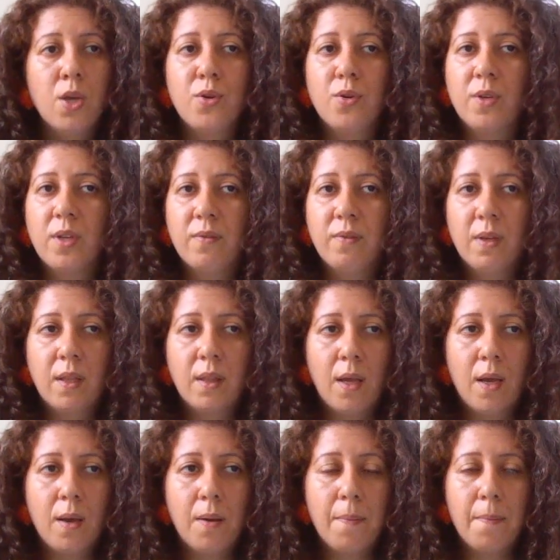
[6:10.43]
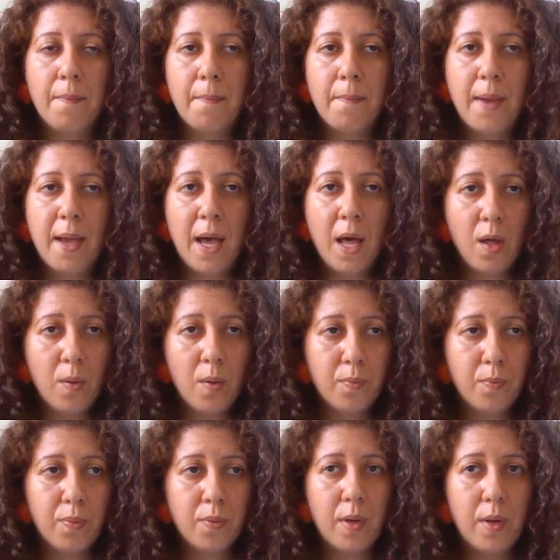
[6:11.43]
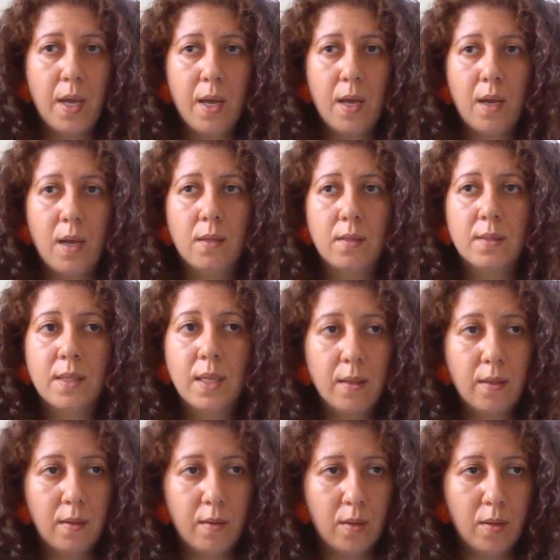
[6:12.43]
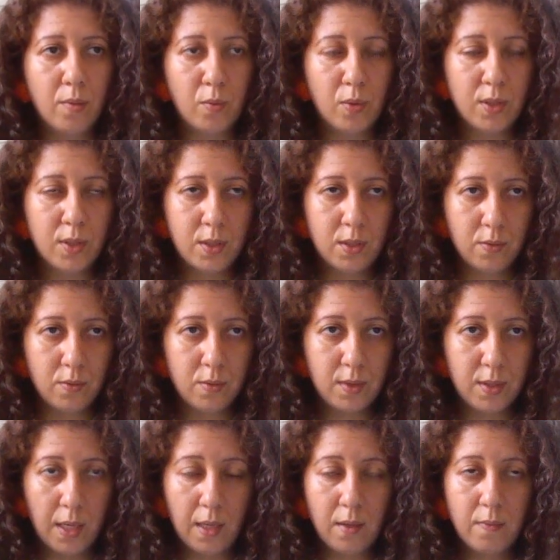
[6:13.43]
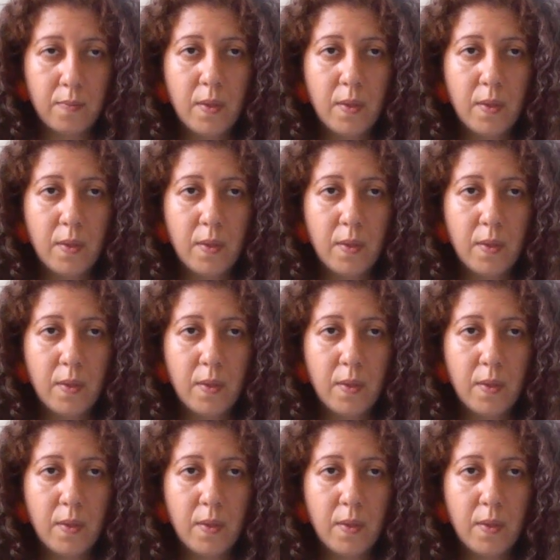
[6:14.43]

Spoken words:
You're giving them help and telling them what to say.